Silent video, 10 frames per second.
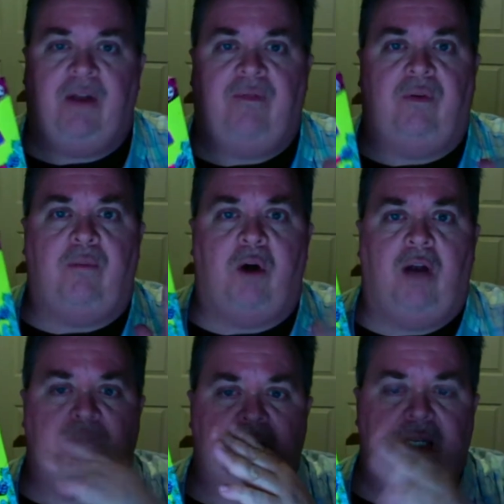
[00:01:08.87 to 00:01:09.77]
from
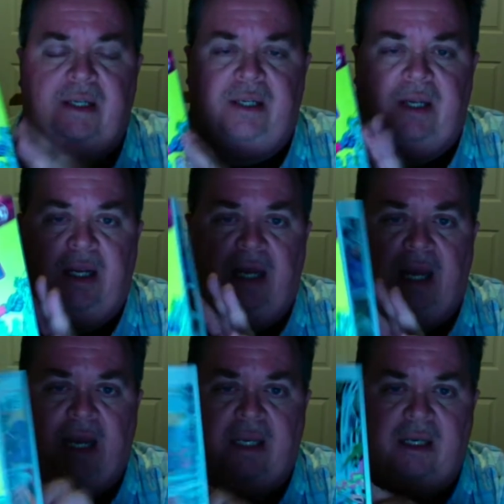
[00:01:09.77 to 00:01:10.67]
Marvel to DC,
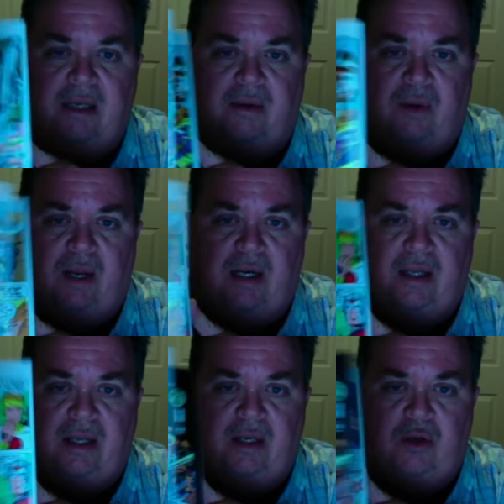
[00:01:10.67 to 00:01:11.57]
and he created
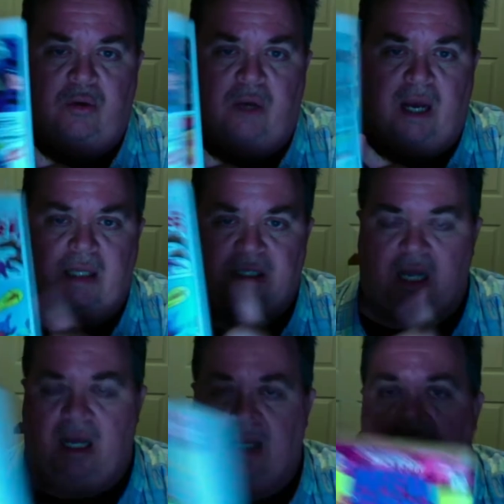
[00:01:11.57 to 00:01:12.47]
the New Gods
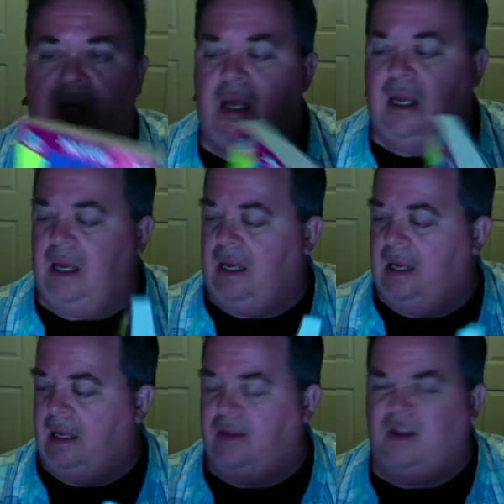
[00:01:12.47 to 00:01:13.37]
line,
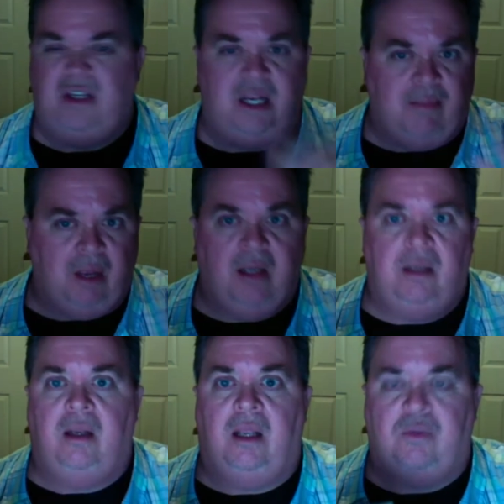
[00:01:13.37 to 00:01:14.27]
the
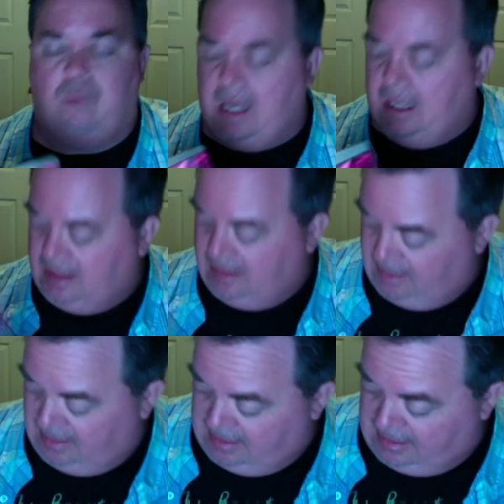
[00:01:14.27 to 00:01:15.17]
Demon as well, and
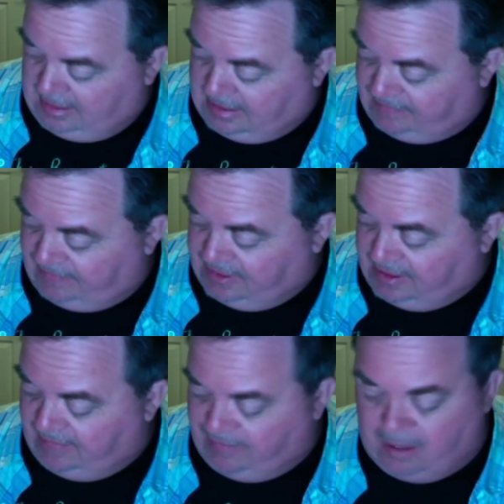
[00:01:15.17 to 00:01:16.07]
lots of fun
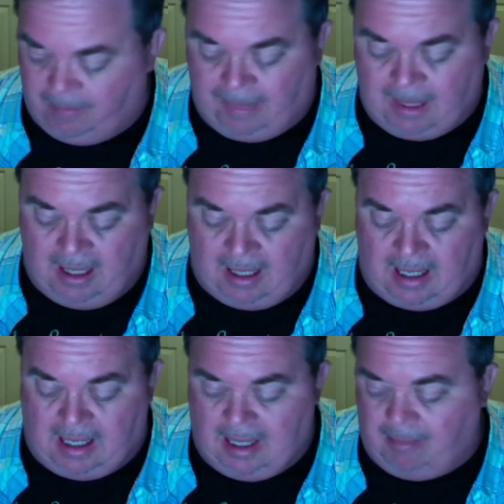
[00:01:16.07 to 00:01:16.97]
stuff there.
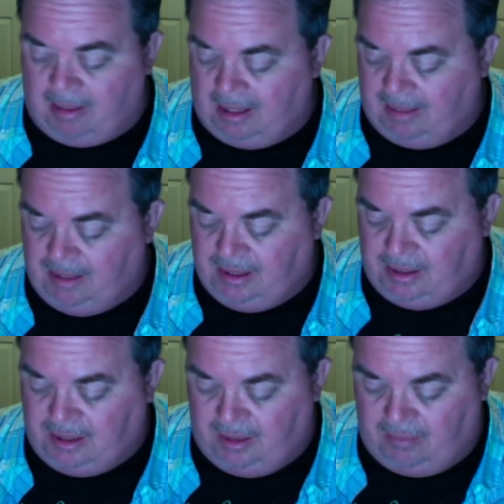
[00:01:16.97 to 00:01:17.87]
Let me
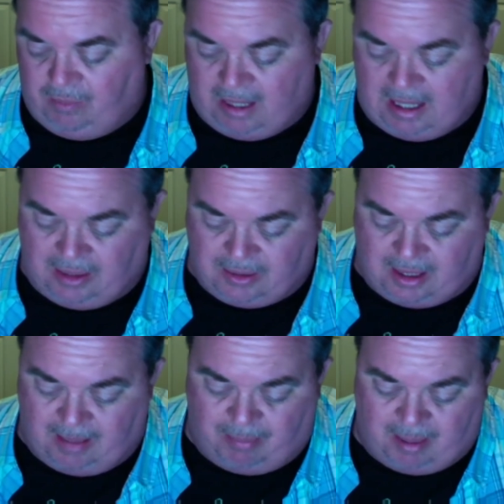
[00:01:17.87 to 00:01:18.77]
see what else
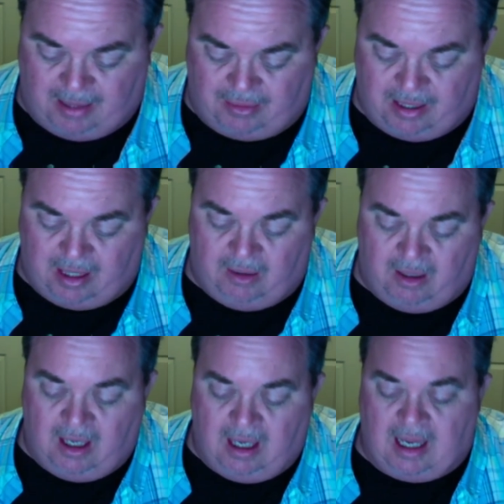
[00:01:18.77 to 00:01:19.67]
I bought there.
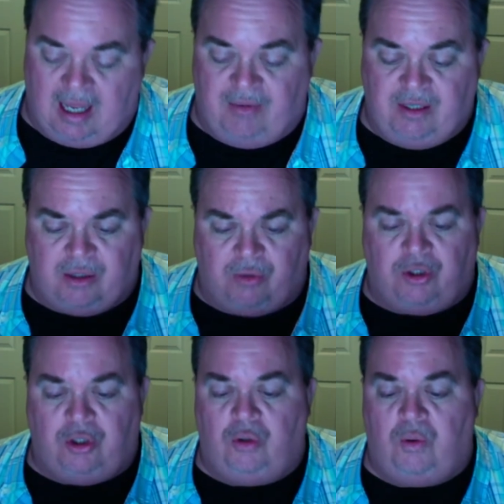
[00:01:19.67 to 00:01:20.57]
These are
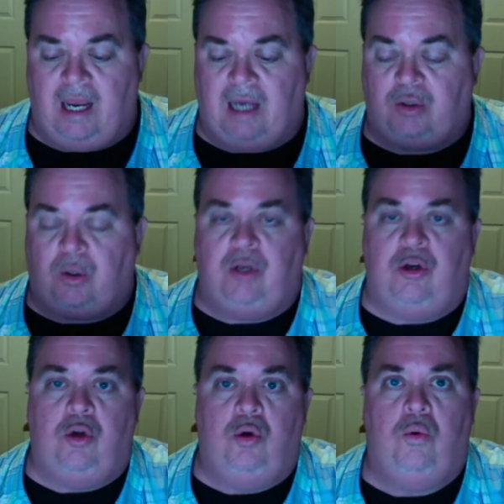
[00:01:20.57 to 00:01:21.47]
two actually
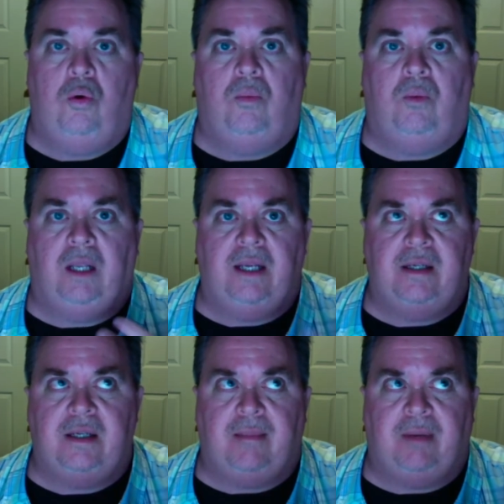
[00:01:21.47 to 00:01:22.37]
new
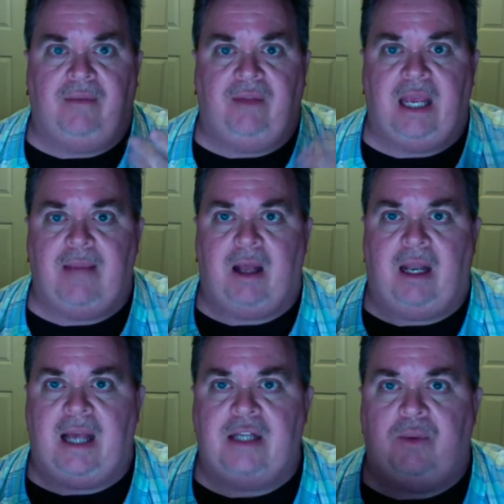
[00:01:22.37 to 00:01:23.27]
releases. I believe they came out
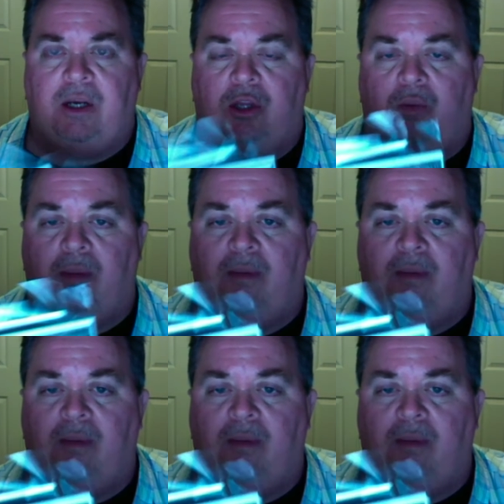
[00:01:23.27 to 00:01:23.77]
last week, the week